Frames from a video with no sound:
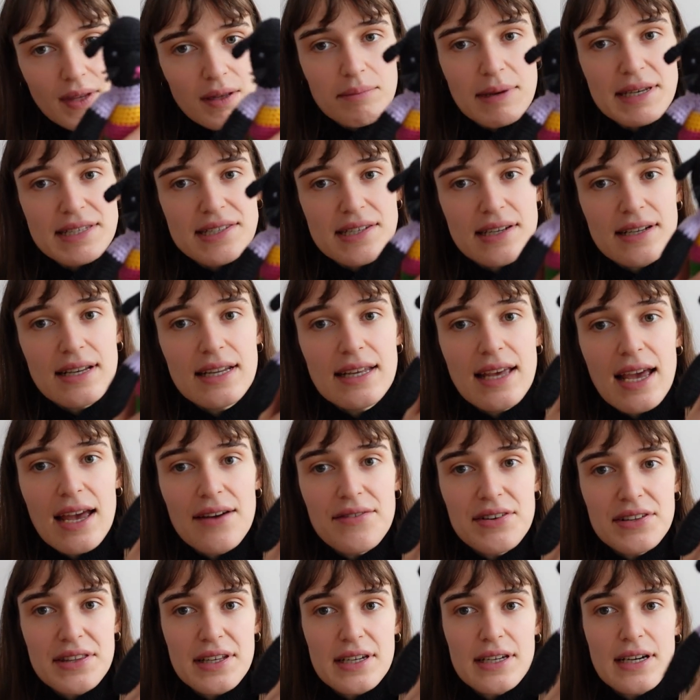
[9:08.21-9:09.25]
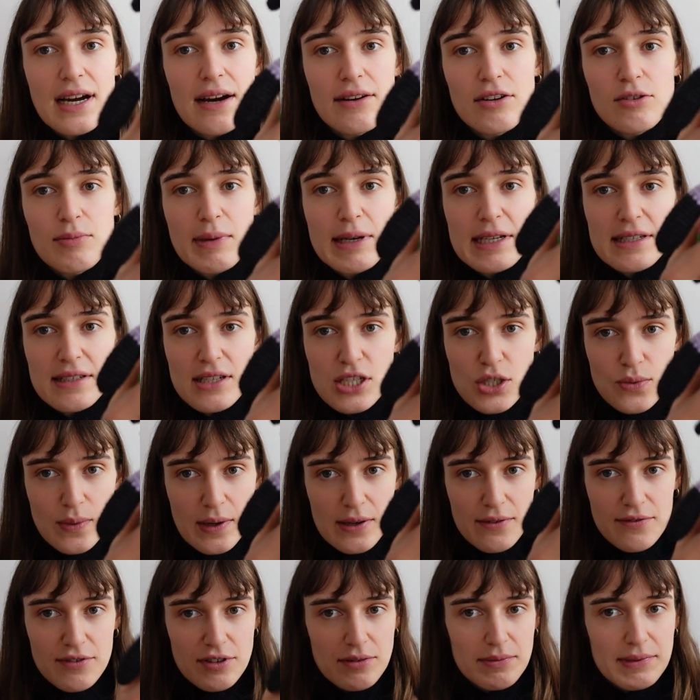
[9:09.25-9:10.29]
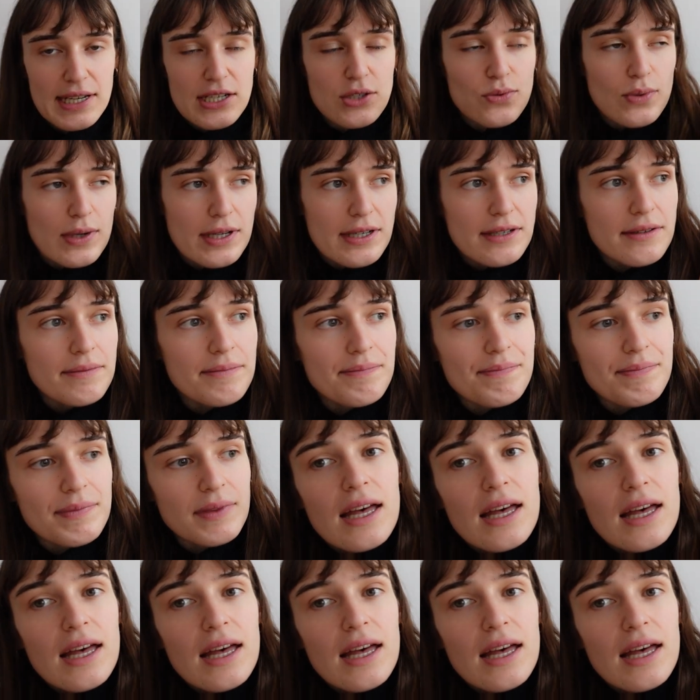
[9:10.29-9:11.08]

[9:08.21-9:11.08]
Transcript: basically everything, how you make this one from that one.